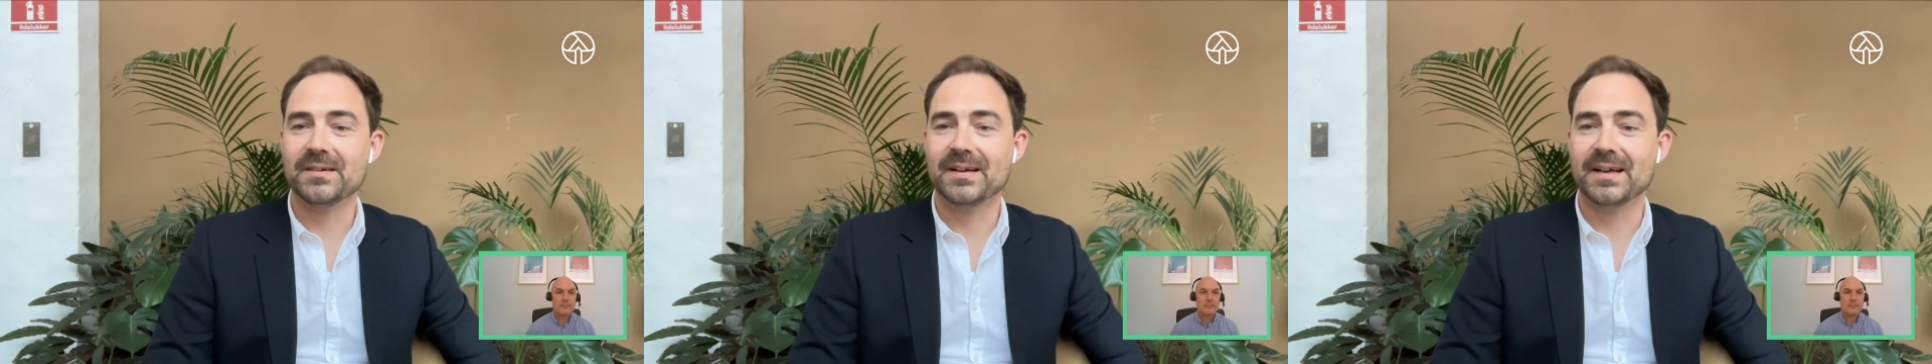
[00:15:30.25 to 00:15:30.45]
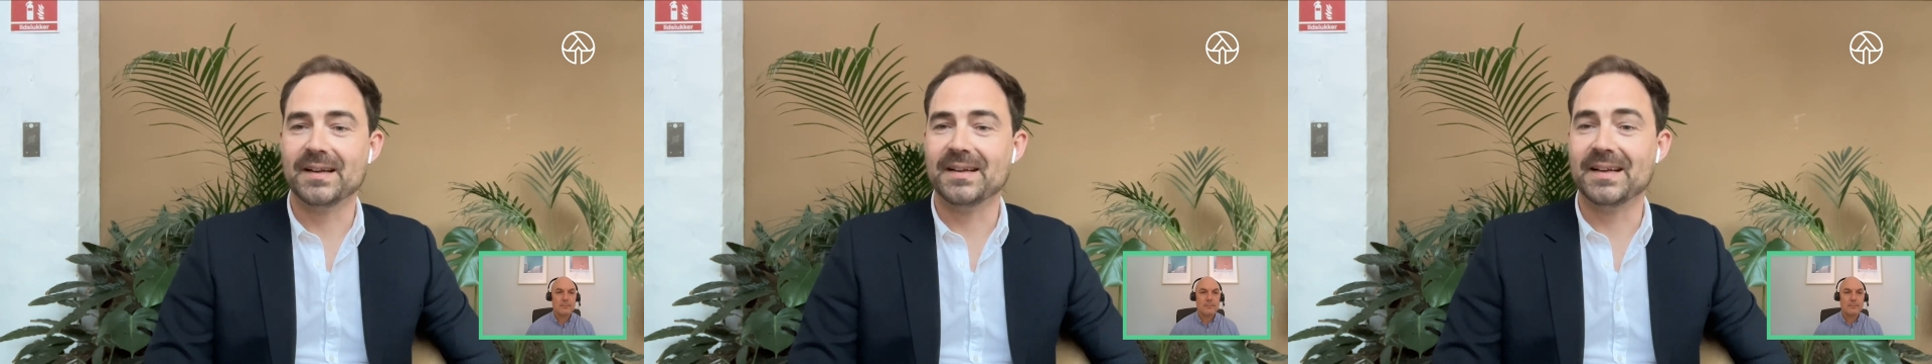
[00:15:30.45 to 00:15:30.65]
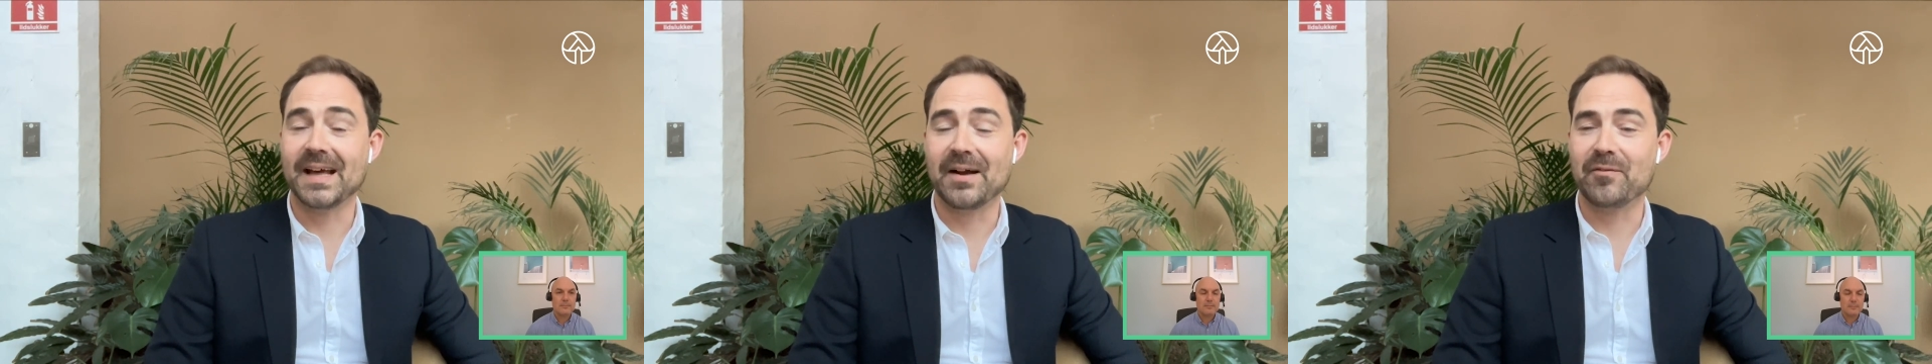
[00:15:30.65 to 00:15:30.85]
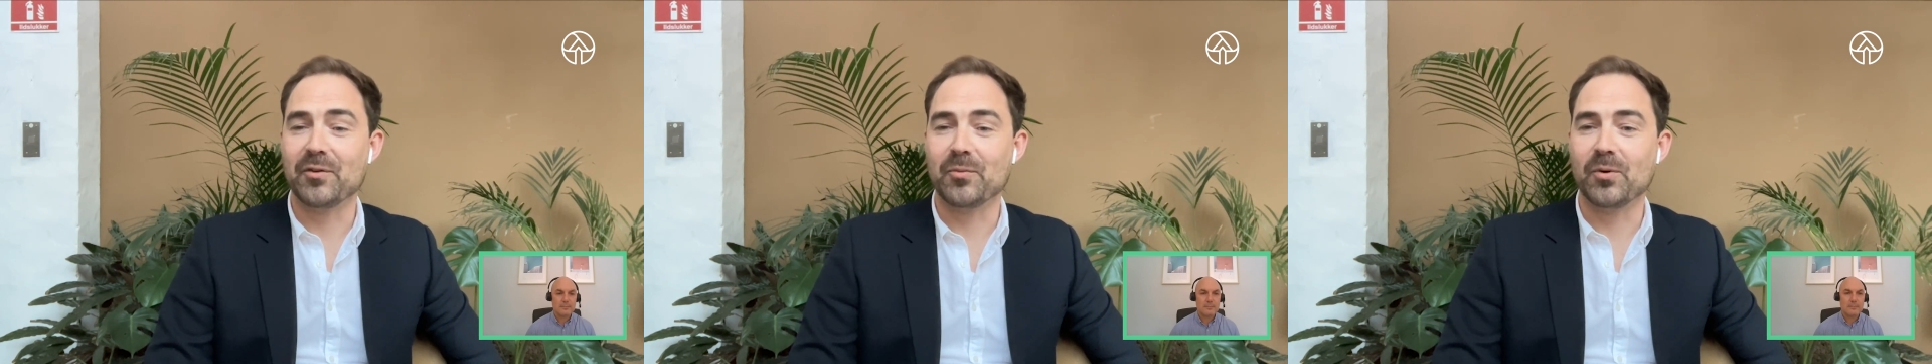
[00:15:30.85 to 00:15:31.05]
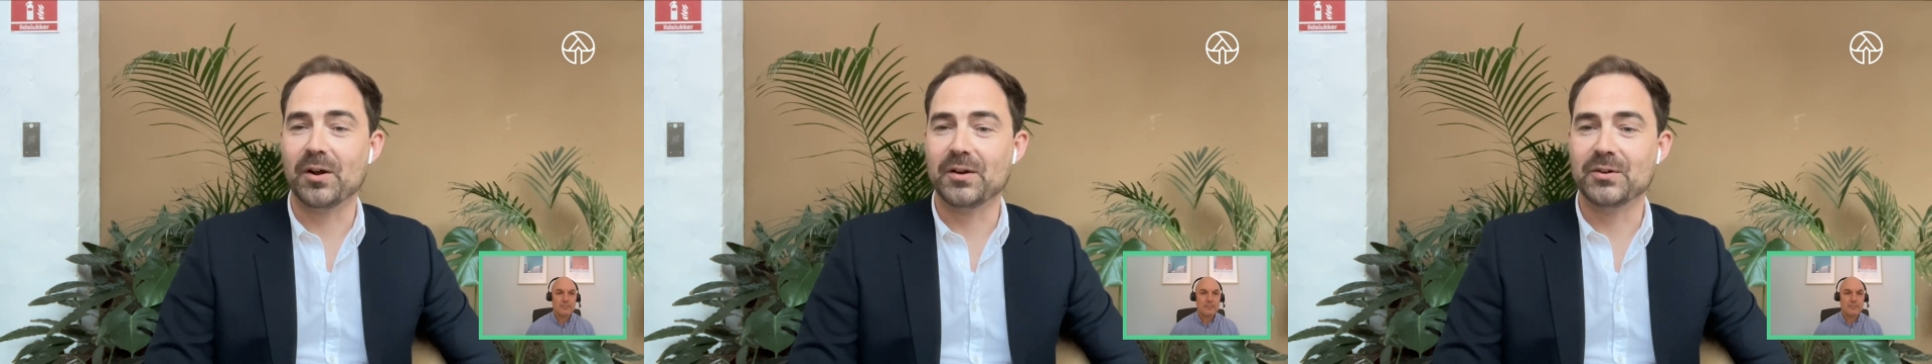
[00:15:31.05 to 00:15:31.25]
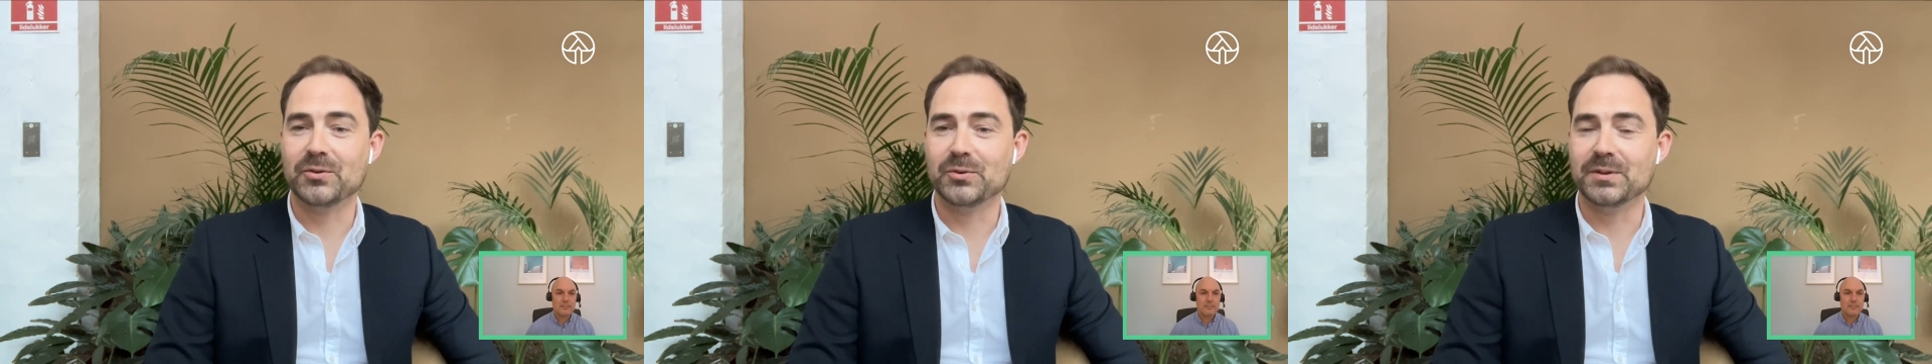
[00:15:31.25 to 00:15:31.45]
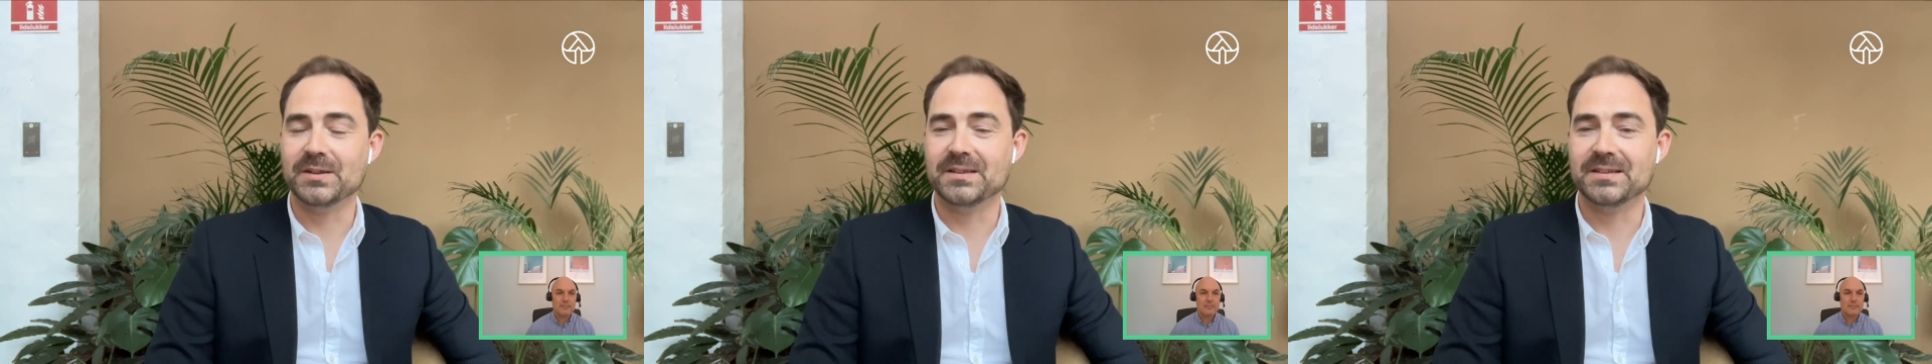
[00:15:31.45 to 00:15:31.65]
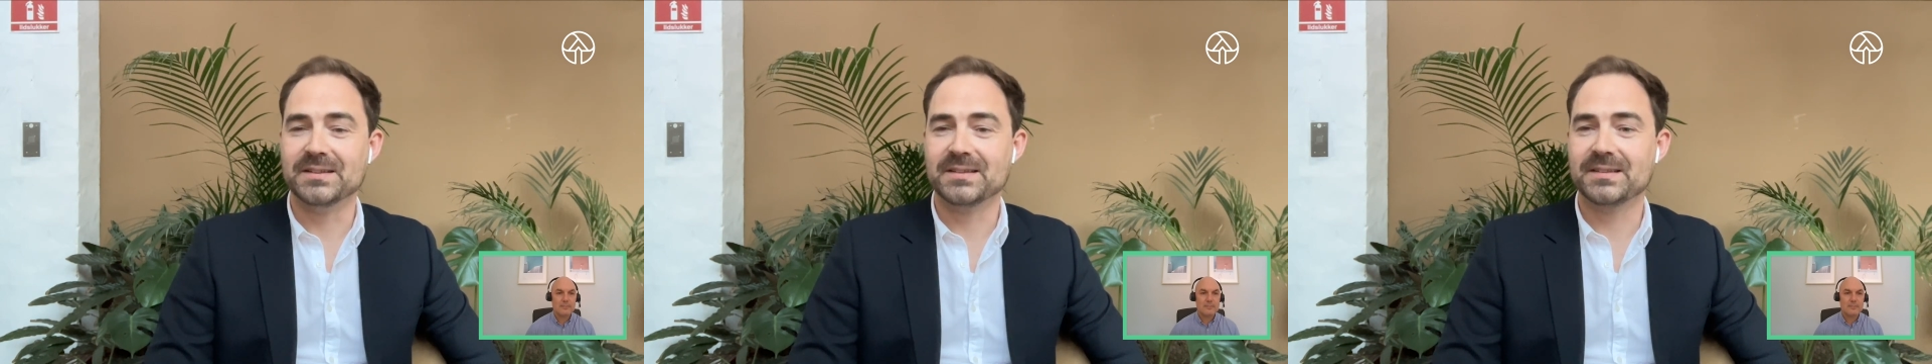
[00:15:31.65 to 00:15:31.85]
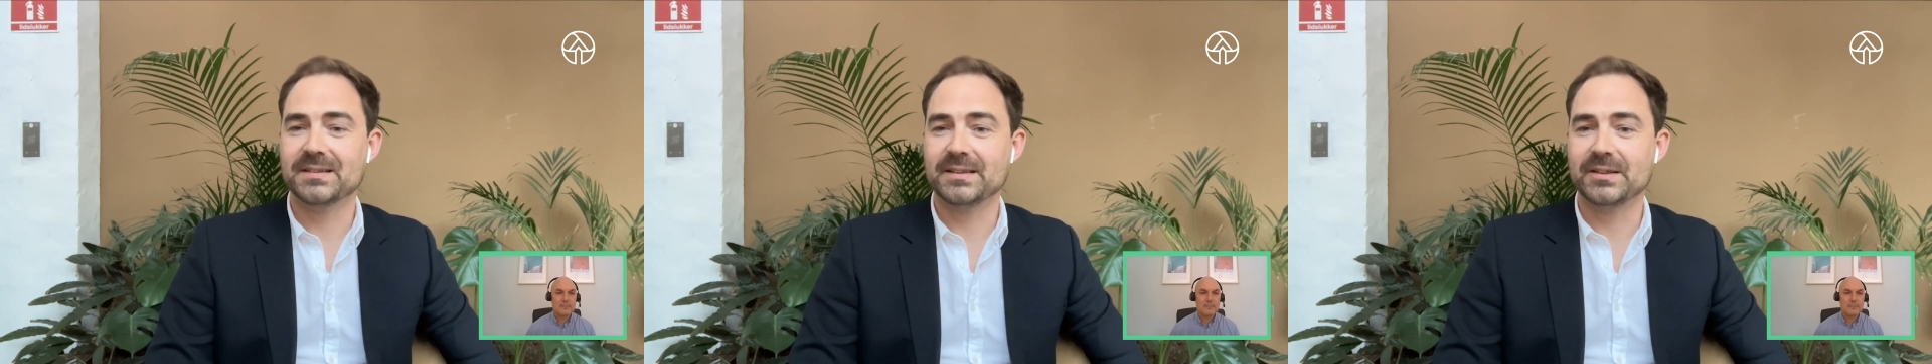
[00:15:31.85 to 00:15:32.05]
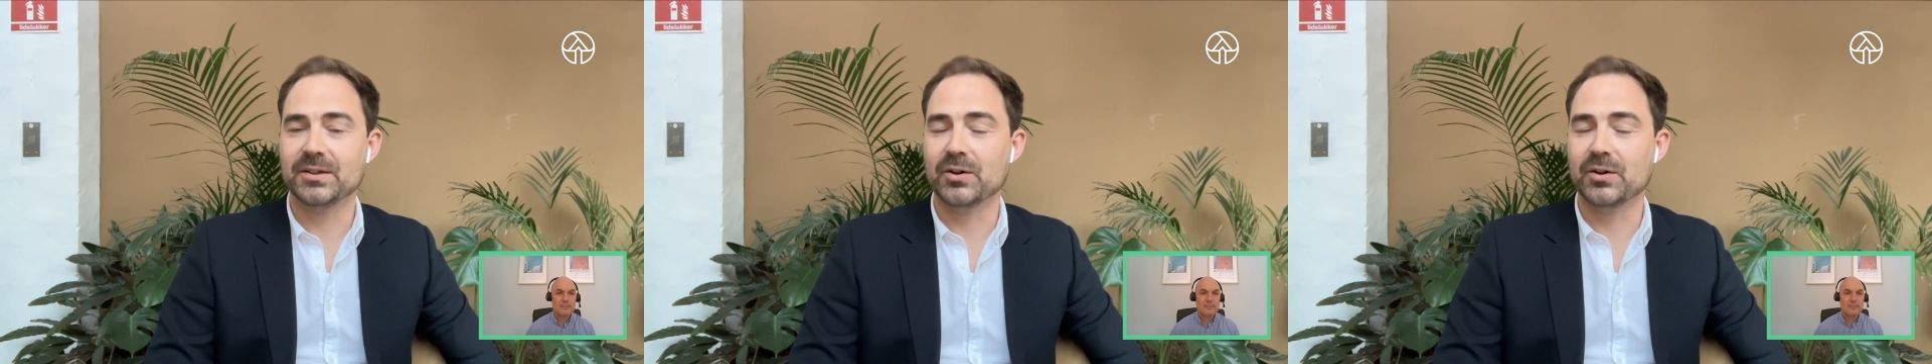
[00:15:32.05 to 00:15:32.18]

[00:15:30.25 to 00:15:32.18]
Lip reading: and everyone who is,